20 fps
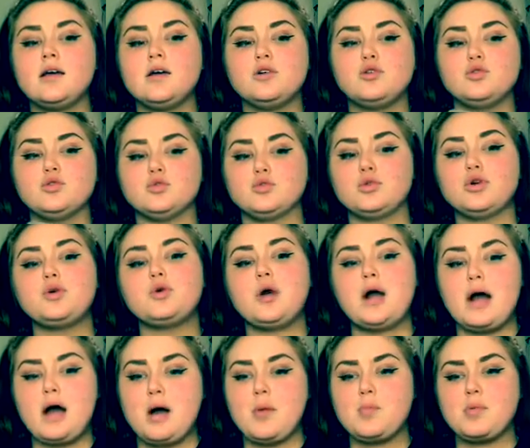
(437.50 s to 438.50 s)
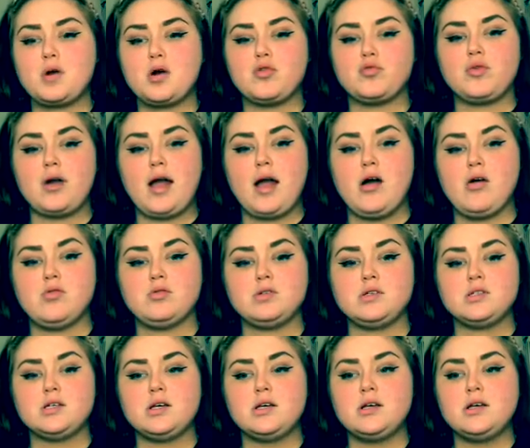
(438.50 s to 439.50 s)
grew up
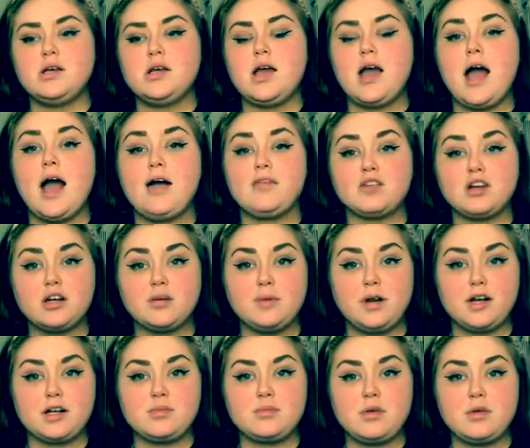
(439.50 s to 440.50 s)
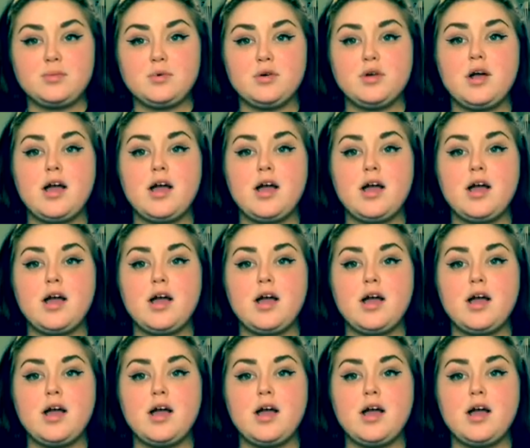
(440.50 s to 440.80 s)
around African American people.